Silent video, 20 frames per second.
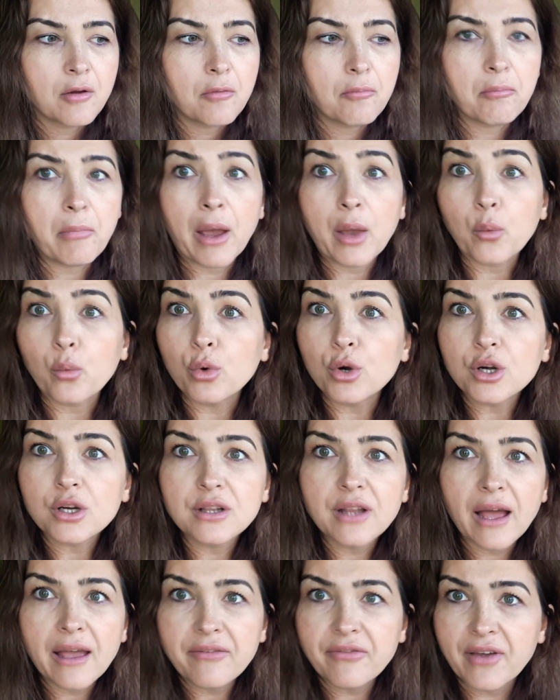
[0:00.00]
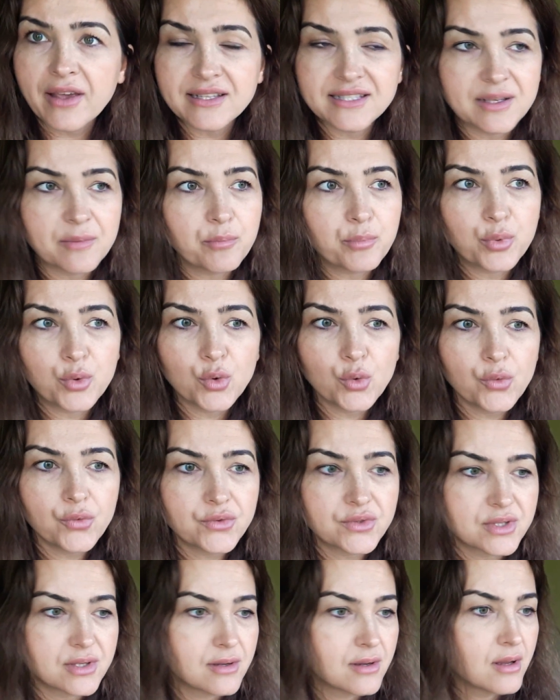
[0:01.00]
my work life has
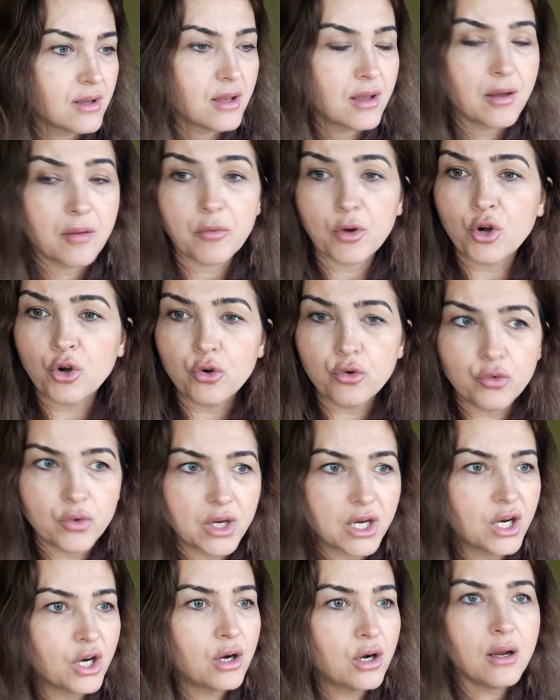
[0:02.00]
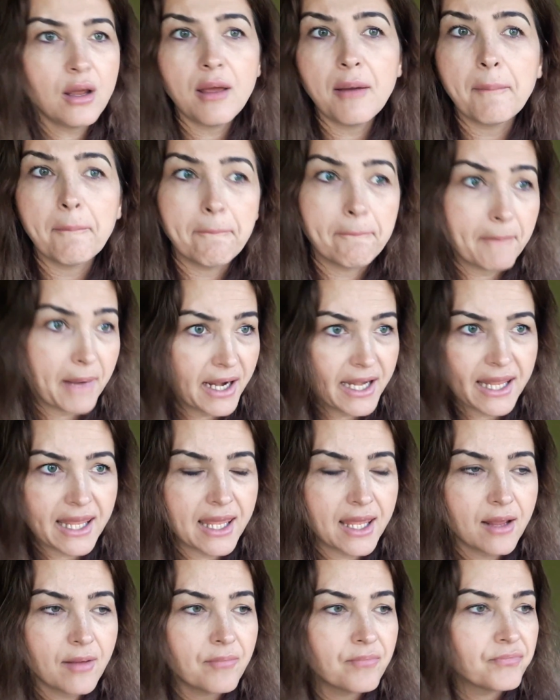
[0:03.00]
improved, career,
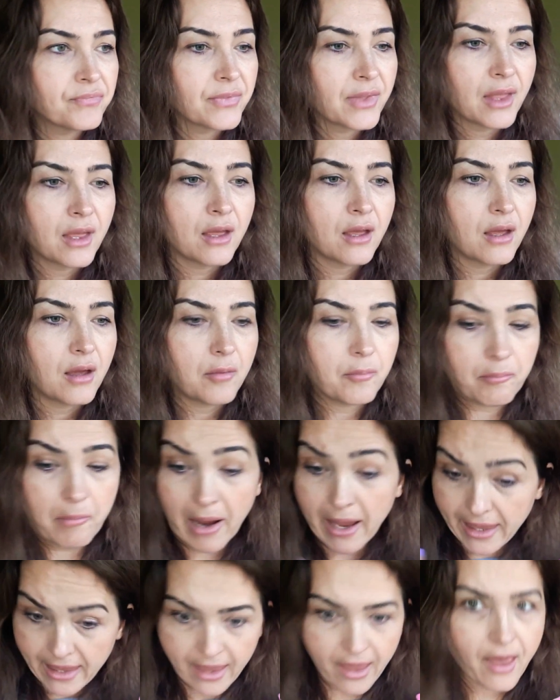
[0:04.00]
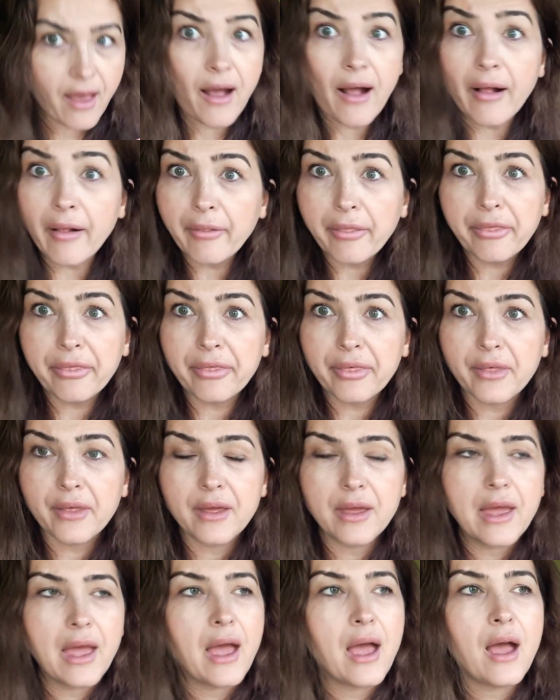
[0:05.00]
money, my health.
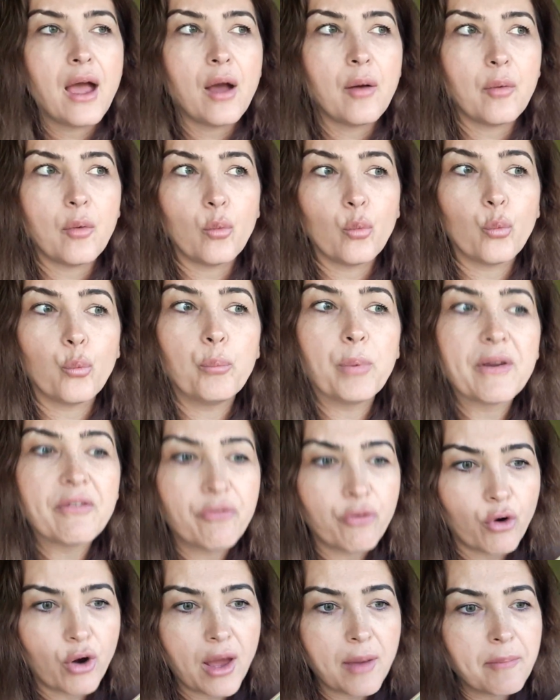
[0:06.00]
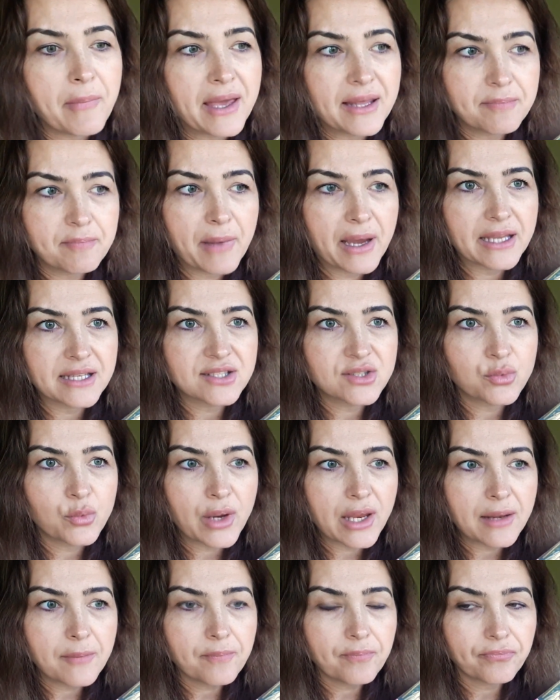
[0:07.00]
Before I met my
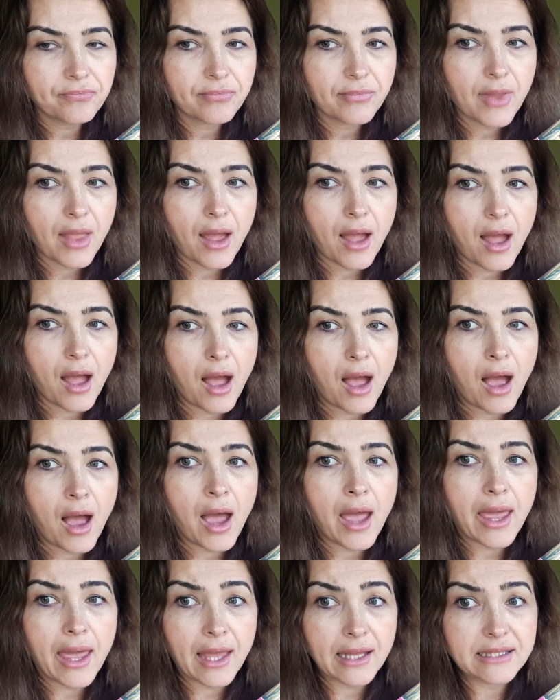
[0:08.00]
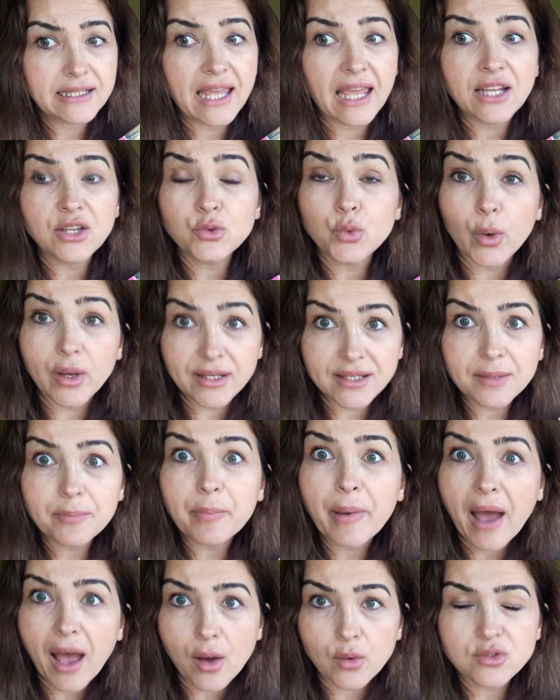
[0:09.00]
twin, I had gained 20
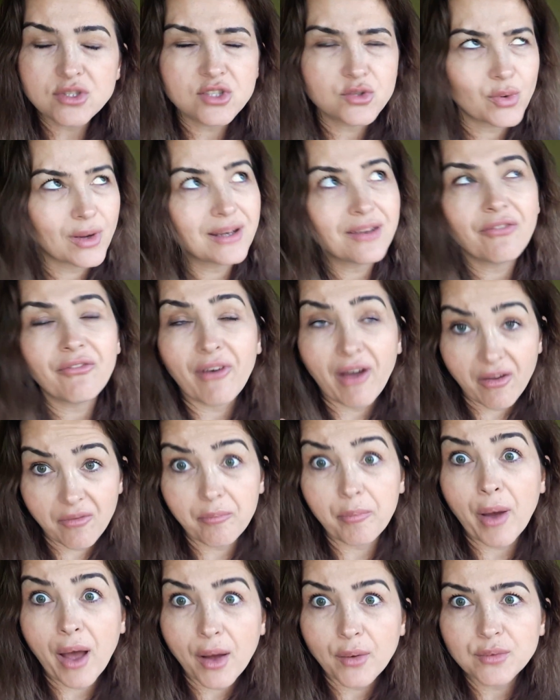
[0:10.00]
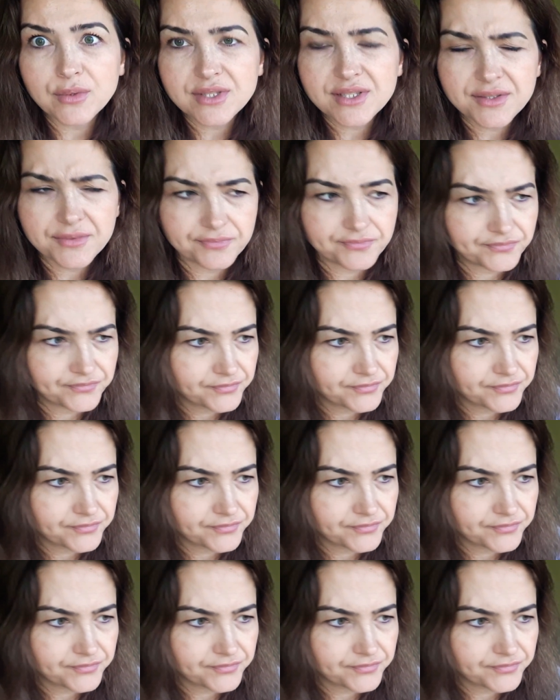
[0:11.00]
pounds, 25 pounds.